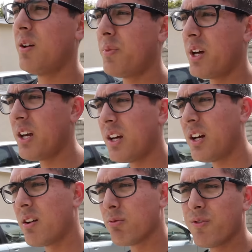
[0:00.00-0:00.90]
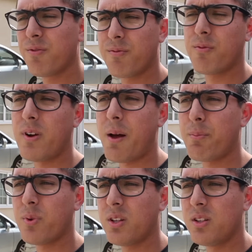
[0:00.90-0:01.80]
My roof wrap
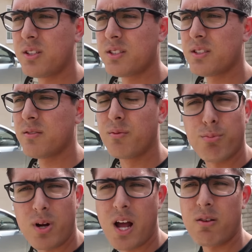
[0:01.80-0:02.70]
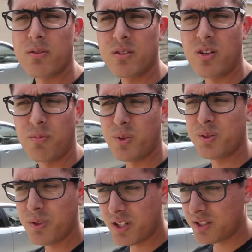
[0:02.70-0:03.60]
looks brown
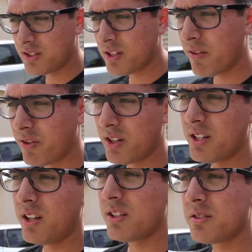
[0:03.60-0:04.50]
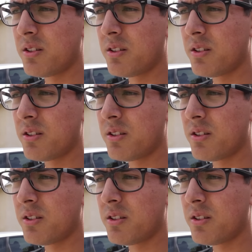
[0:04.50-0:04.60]
almost because it's covered in dust.